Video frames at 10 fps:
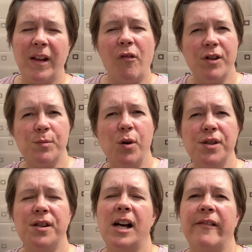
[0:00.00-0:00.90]

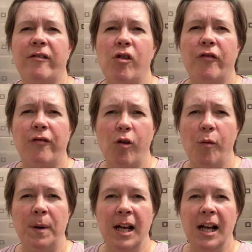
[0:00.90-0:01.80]
response that I've got
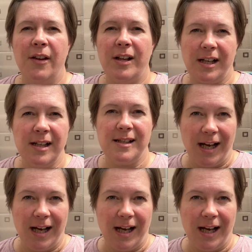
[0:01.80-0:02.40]
from the kids,